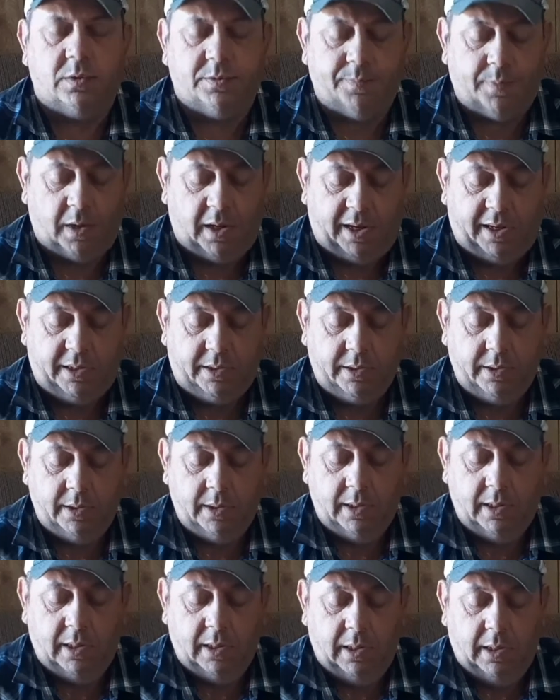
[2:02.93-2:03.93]
spring.
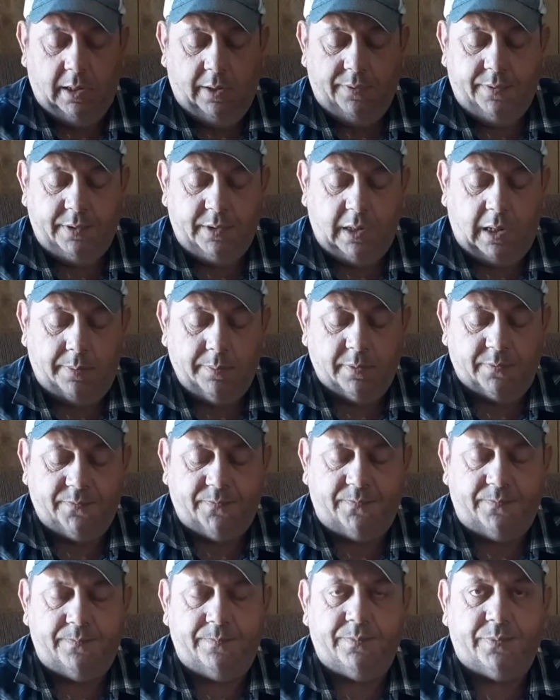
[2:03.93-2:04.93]
The number
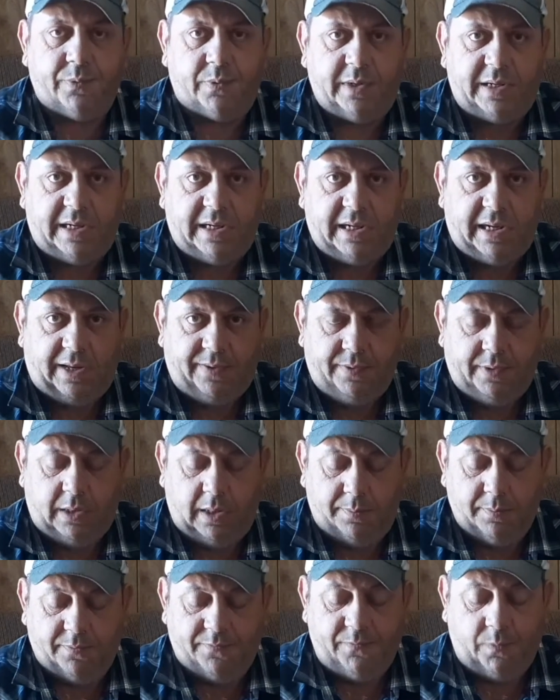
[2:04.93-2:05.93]
3 and the
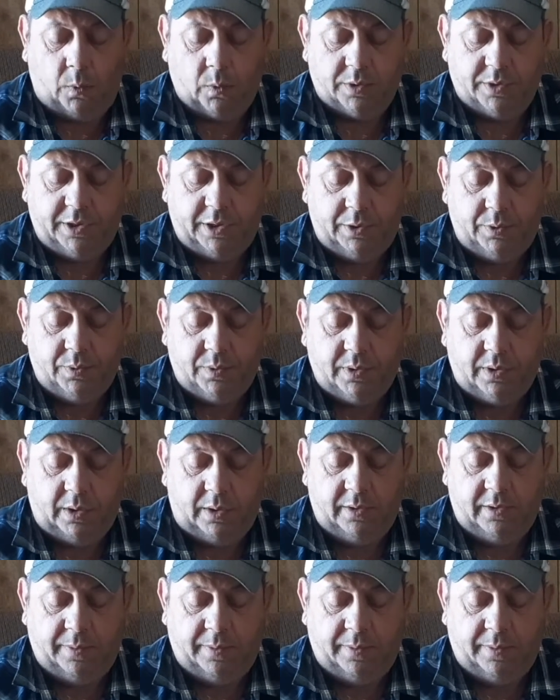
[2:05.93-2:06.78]
number 4 Duke,